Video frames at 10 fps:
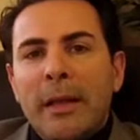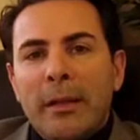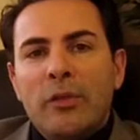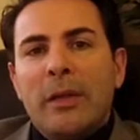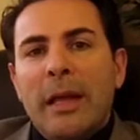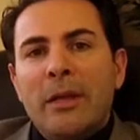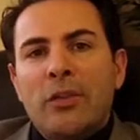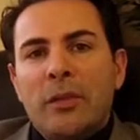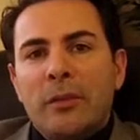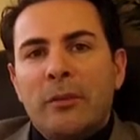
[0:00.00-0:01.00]
the
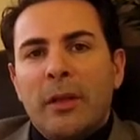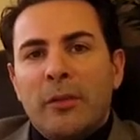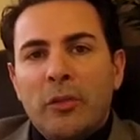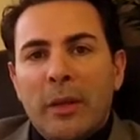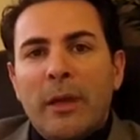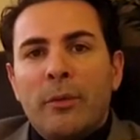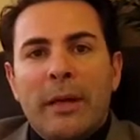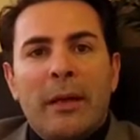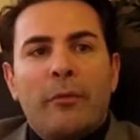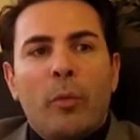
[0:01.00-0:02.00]
education that you get
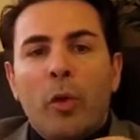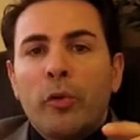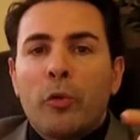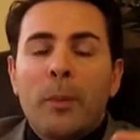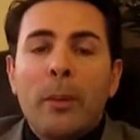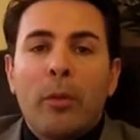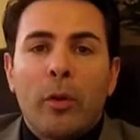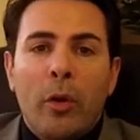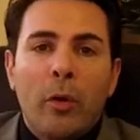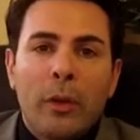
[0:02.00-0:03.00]
right now from all those
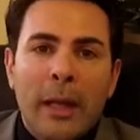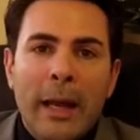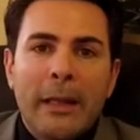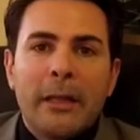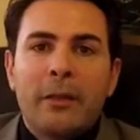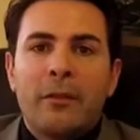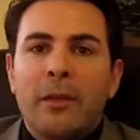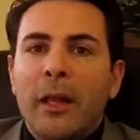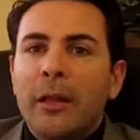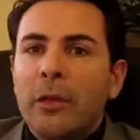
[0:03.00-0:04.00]
people online that's
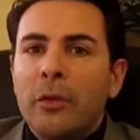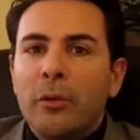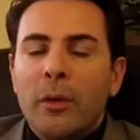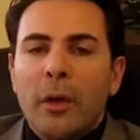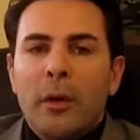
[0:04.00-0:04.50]
selling you